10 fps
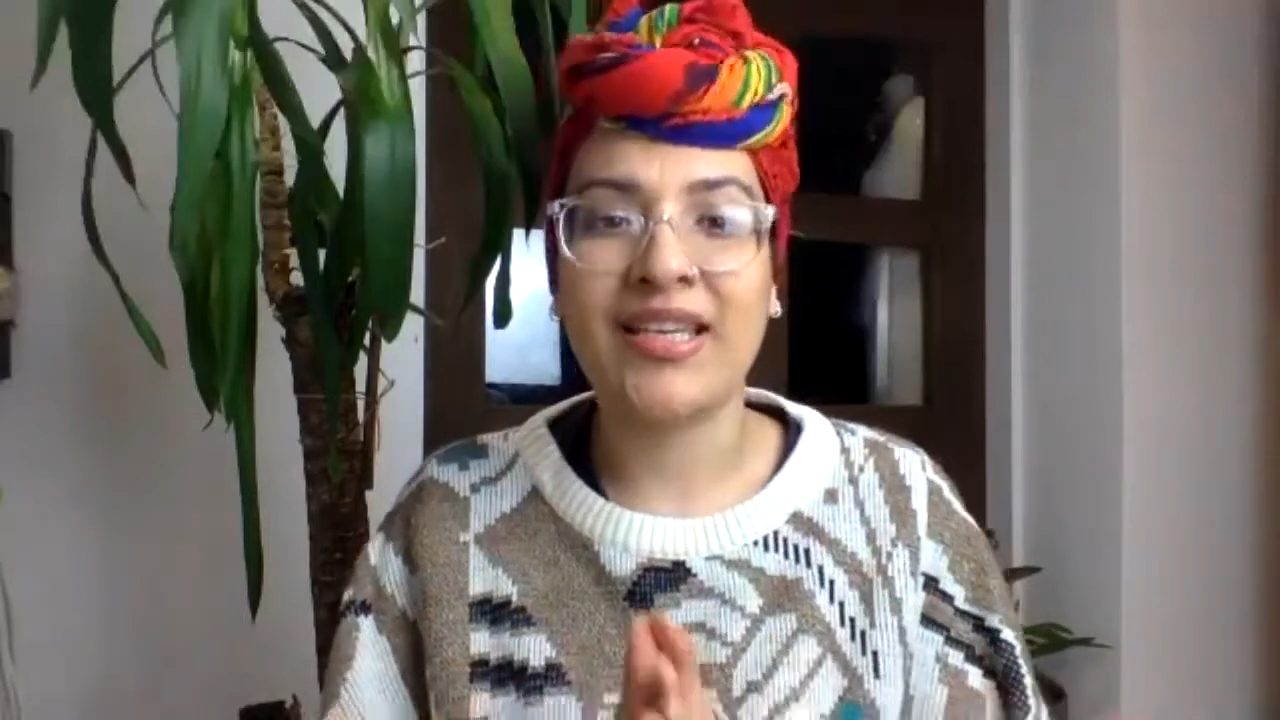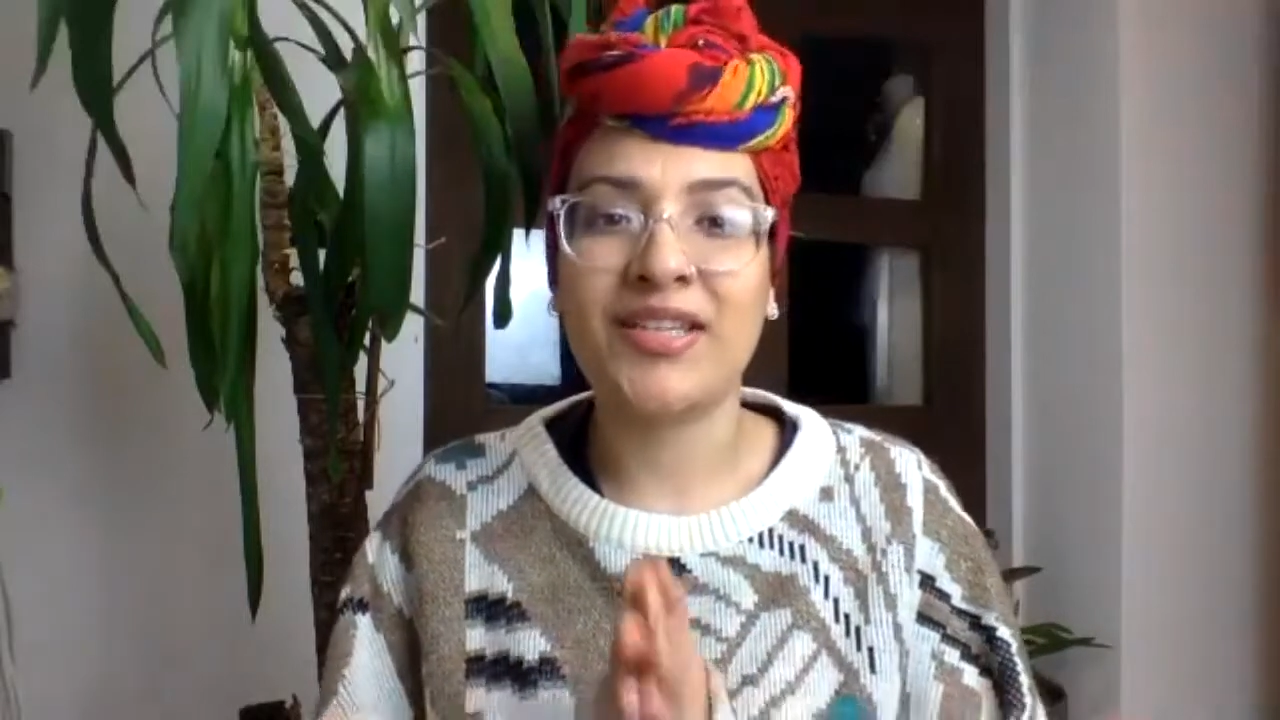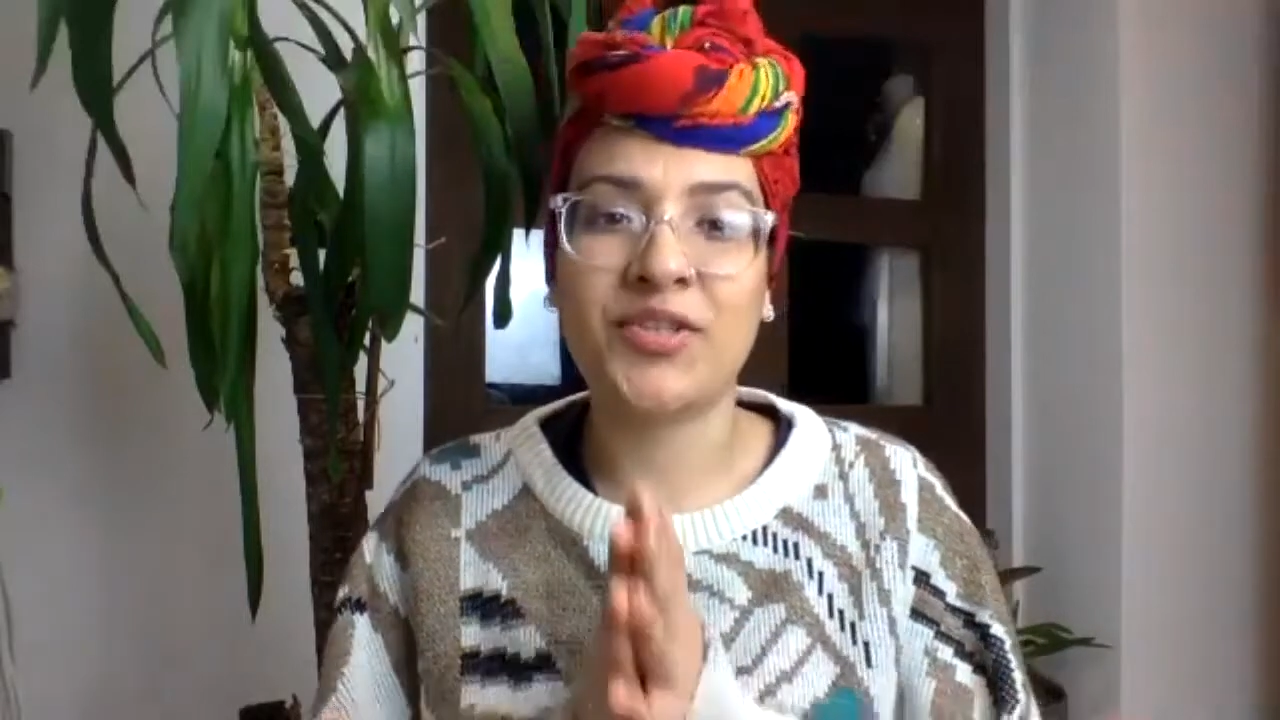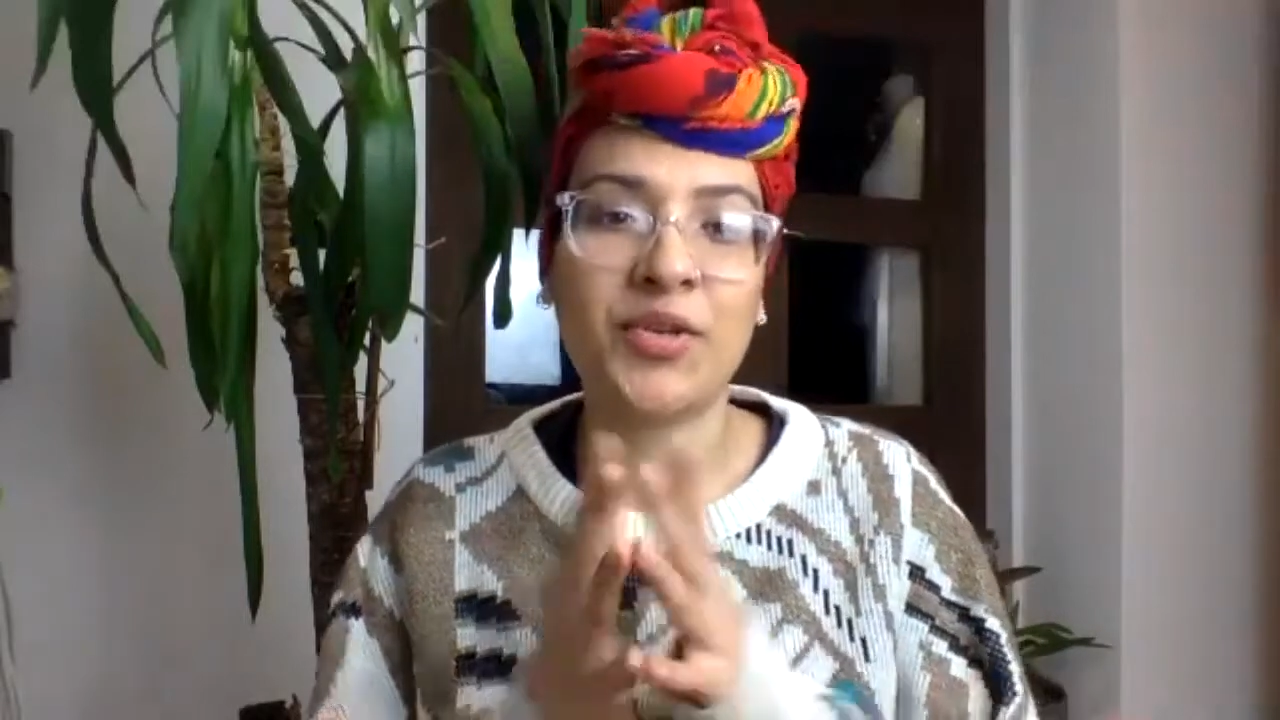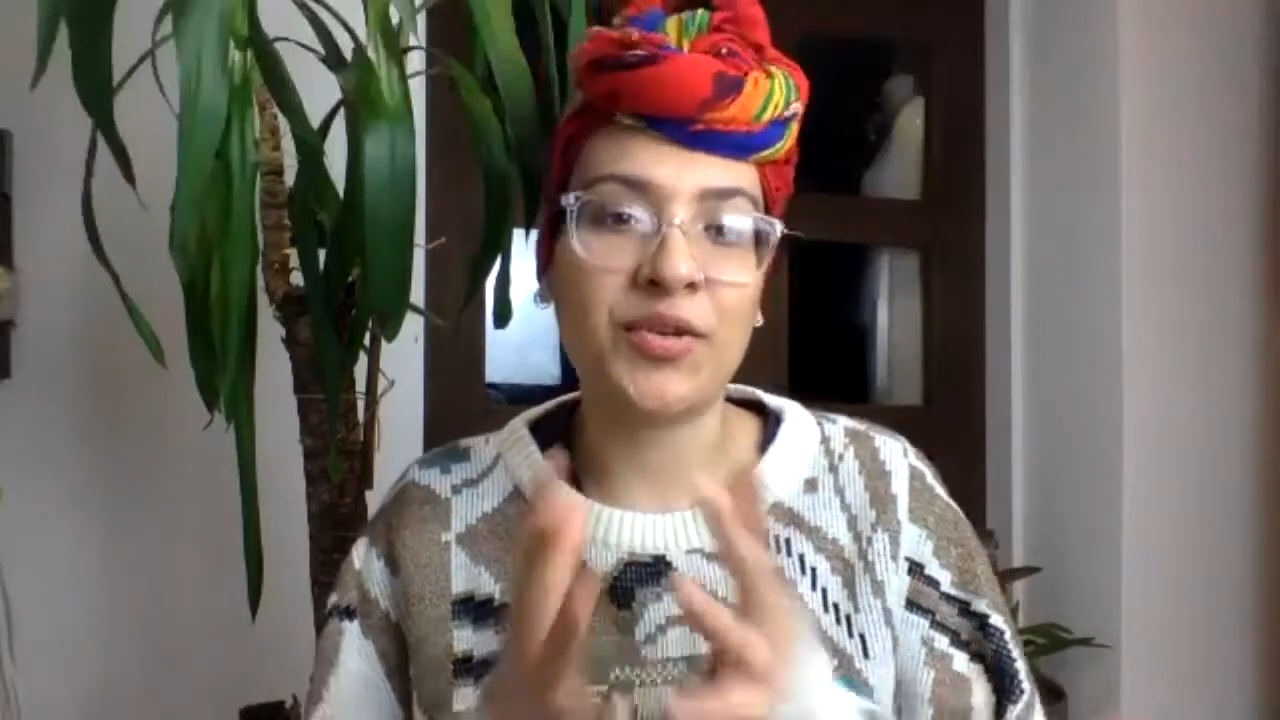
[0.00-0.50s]

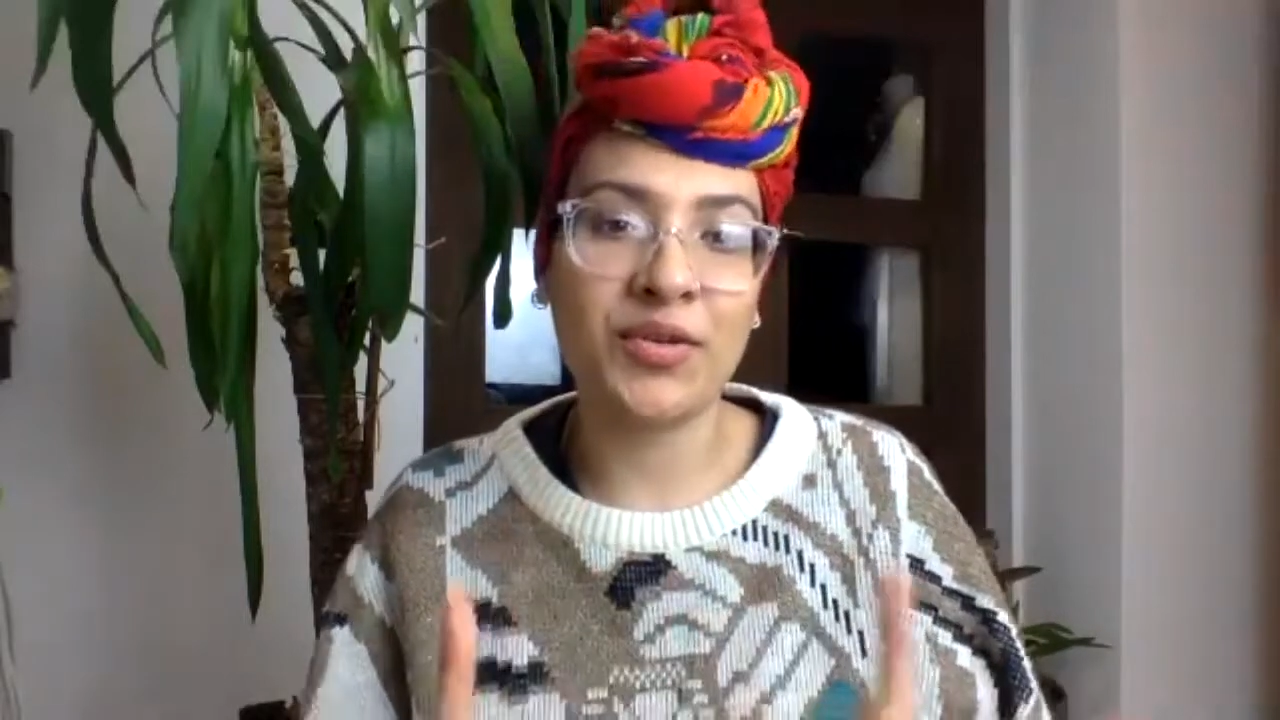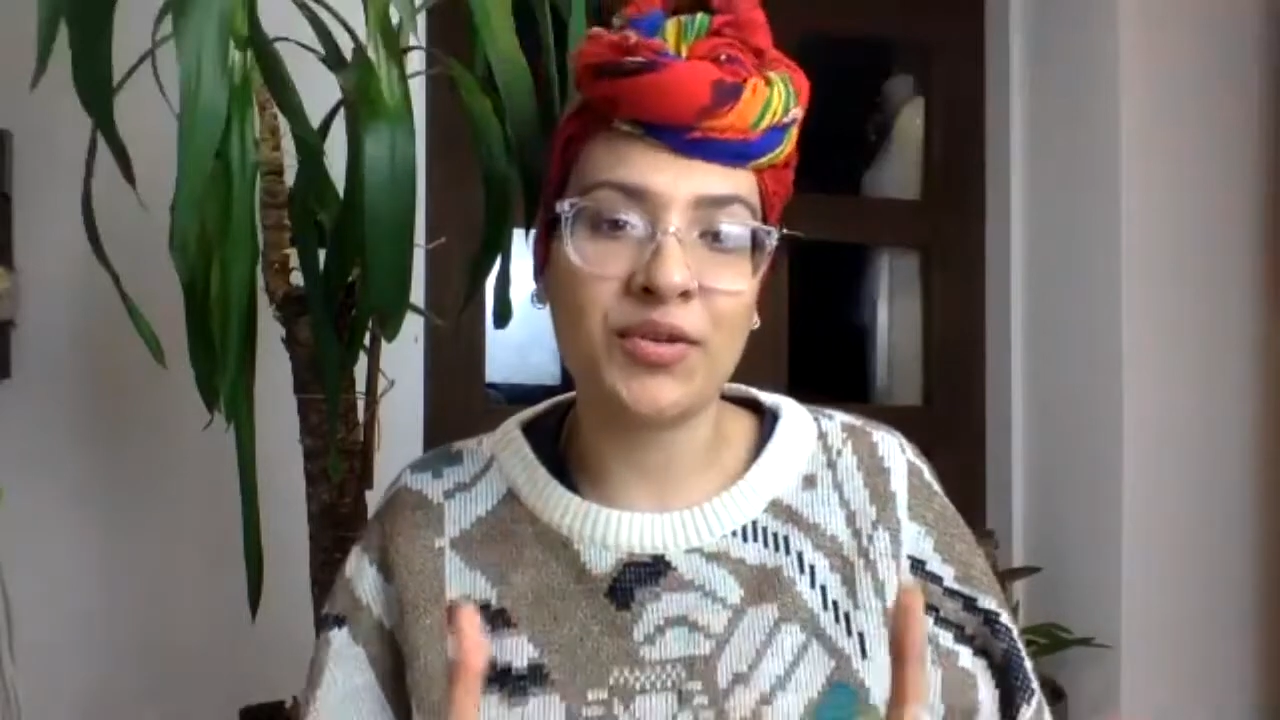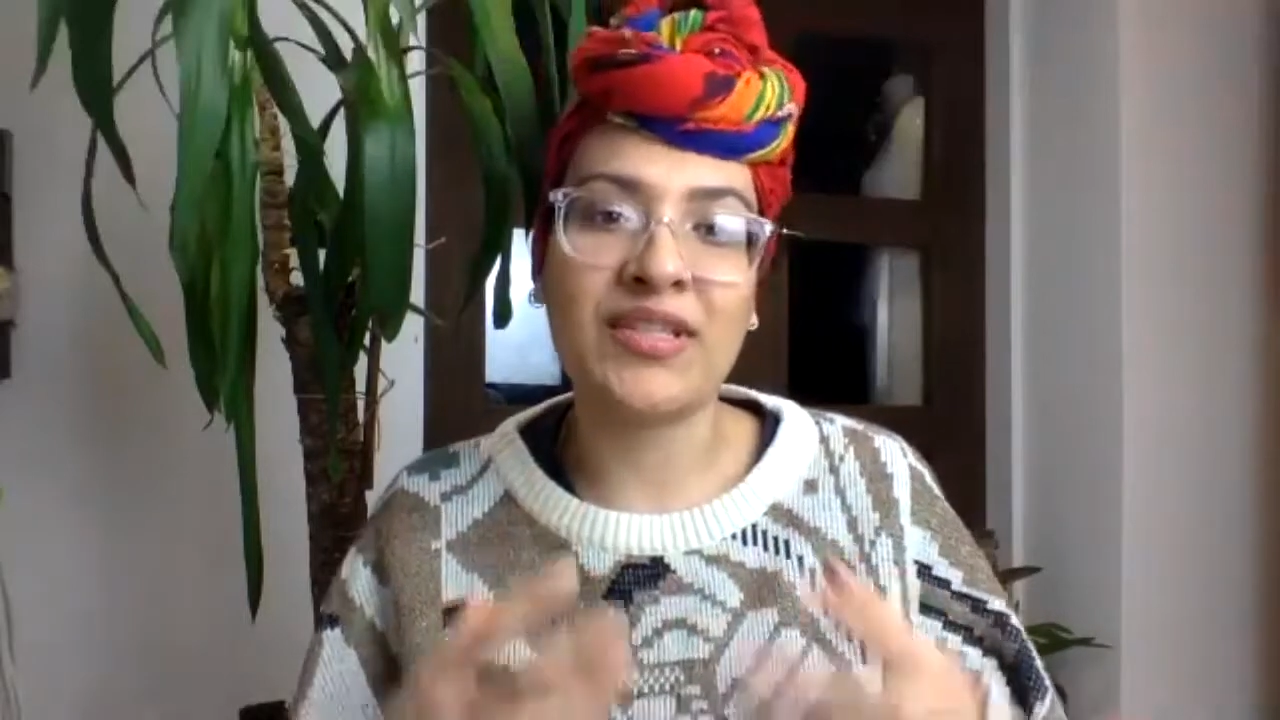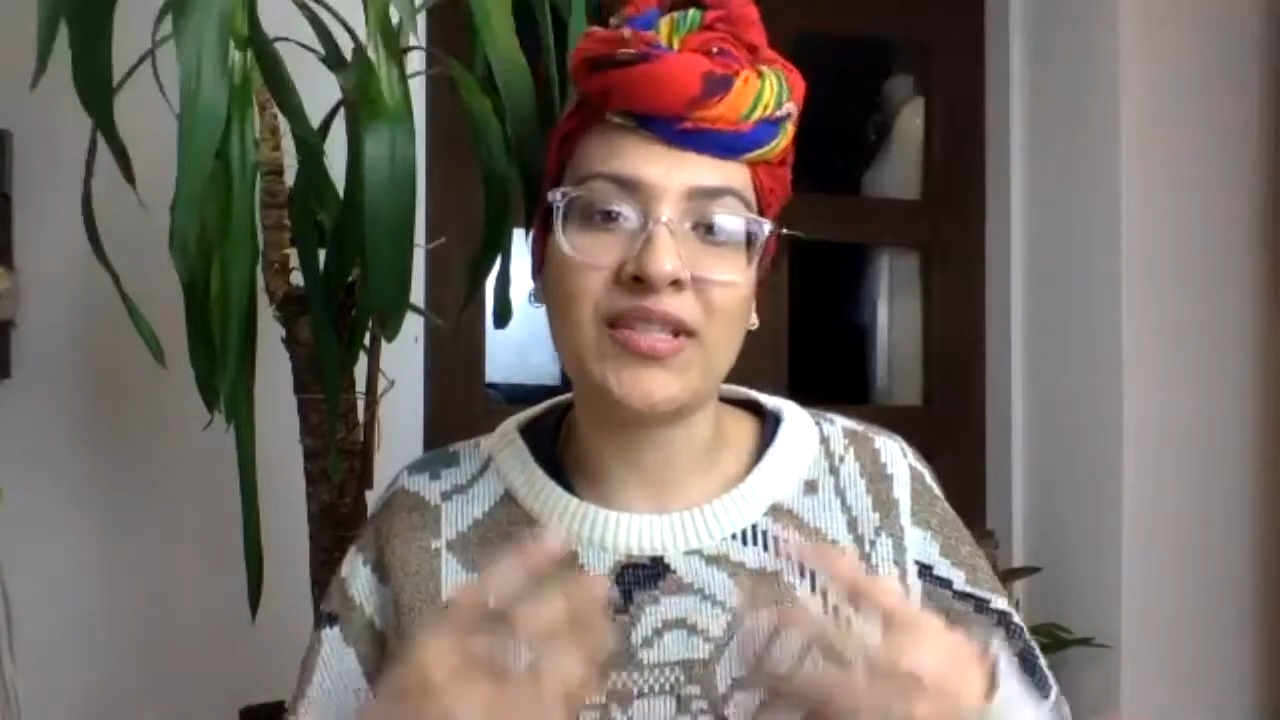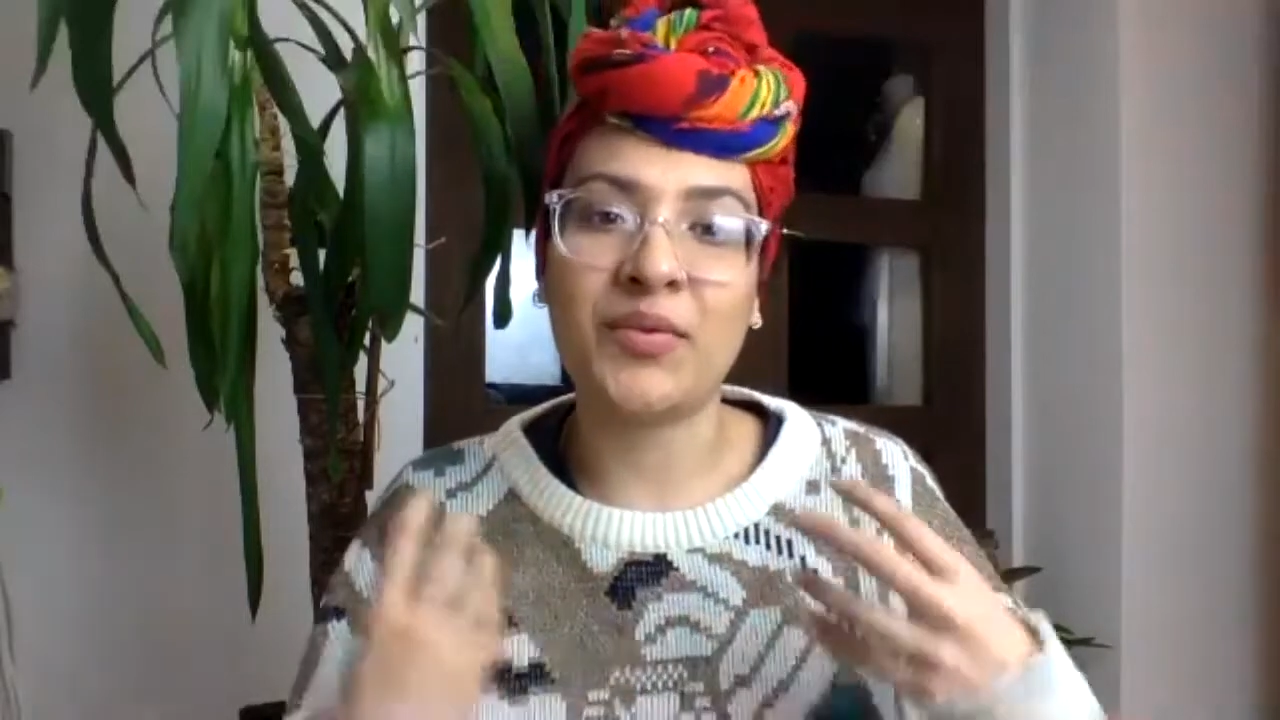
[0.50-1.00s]
so you're using